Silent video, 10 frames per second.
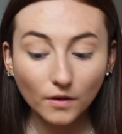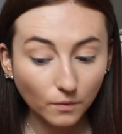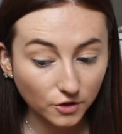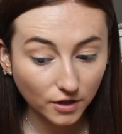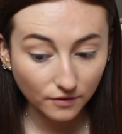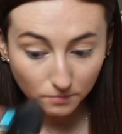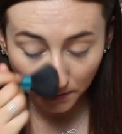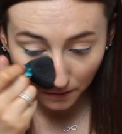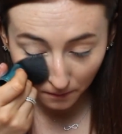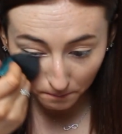which gives
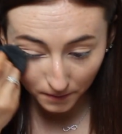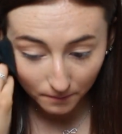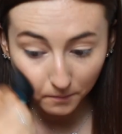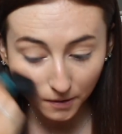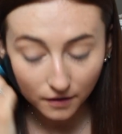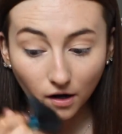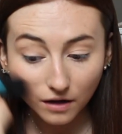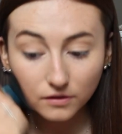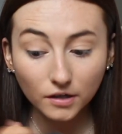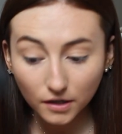me a bit more
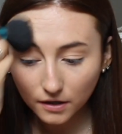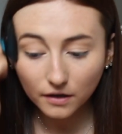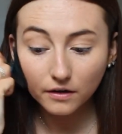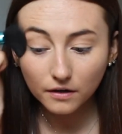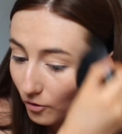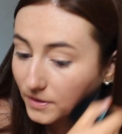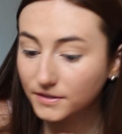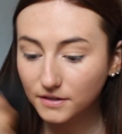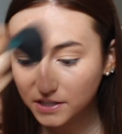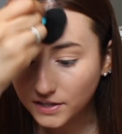color. Always
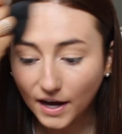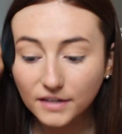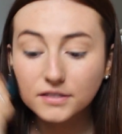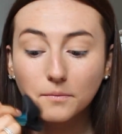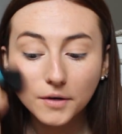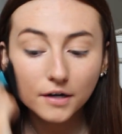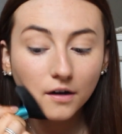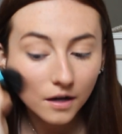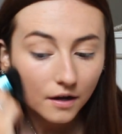did this last summer,